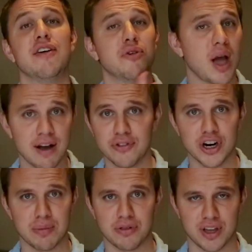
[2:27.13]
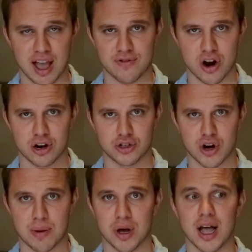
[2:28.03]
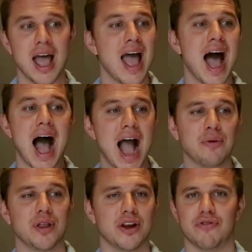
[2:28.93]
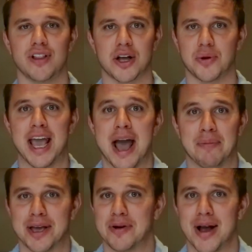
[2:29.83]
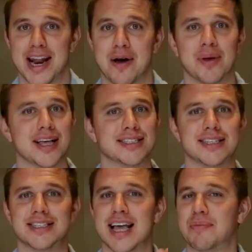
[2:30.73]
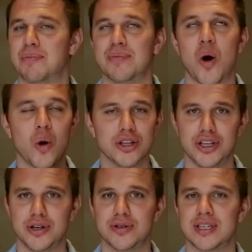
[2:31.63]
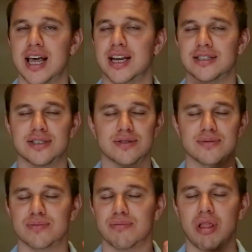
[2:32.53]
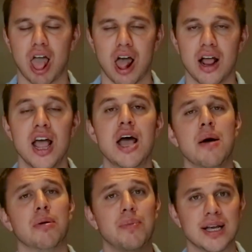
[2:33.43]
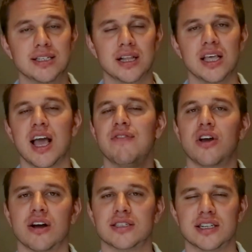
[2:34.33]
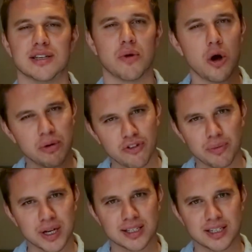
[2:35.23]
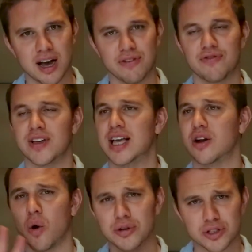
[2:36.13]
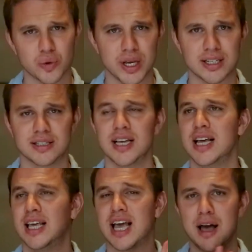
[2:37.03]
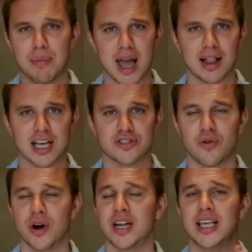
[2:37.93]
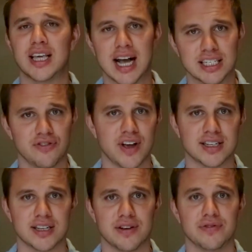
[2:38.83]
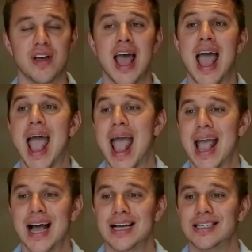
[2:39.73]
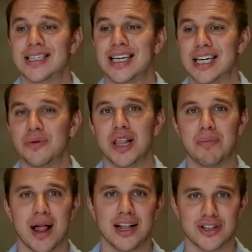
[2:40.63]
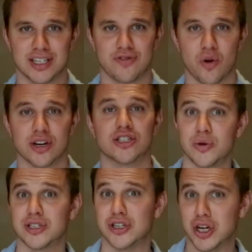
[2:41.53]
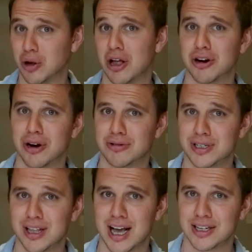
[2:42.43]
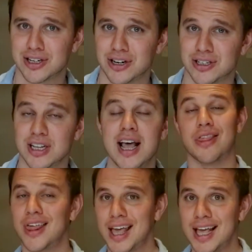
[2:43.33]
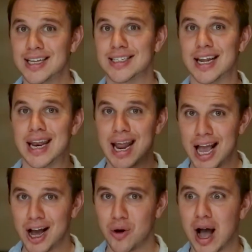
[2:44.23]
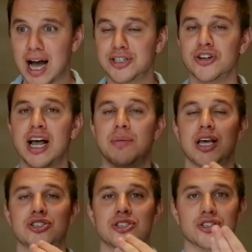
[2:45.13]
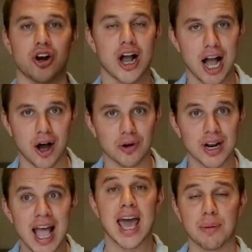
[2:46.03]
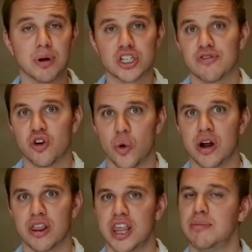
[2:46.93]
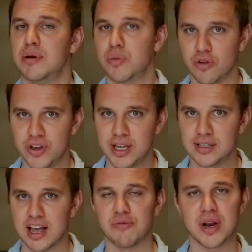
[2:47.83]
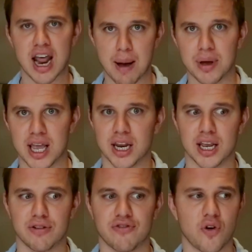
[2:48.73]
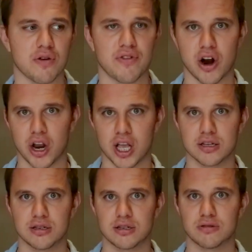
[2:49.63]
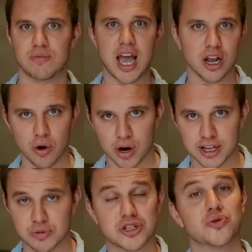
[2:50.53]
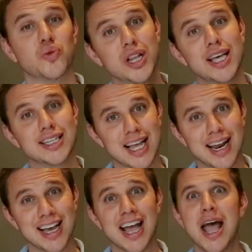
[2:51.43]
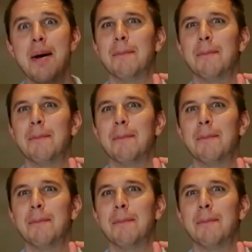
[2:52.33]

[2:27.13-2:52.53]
If you haven't heard about the Kevin Hart drama, I really don't feel like recapping it right now because it's like old news and it's blah. But basically Kevin Hart said some homophobic stuff in old tweets. He got backlash for it. He got defensive. And he didn't really apologize for it, so he's no longer hosting the Oscars. The thing is, now Oscar nominations are out, and a bunch of queer-themed movies have been nominated for various categories, which is really exciting,